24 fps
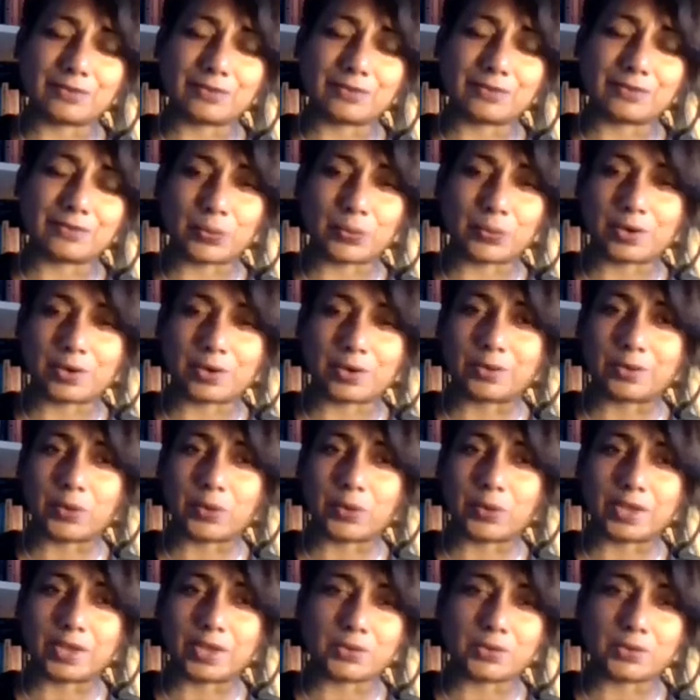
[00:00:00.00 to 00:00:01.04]
of the
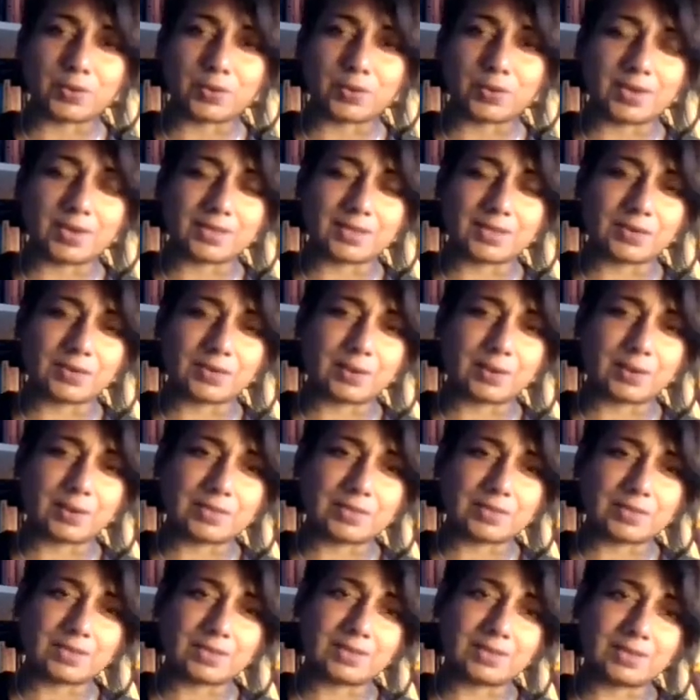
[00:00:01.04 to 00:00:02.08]
worldwide organized crime
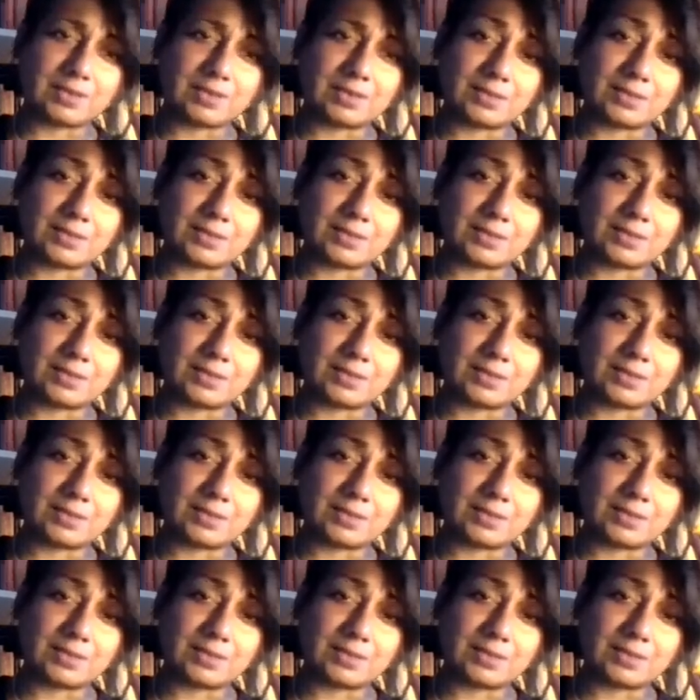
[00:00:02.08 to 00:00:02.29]
syndicate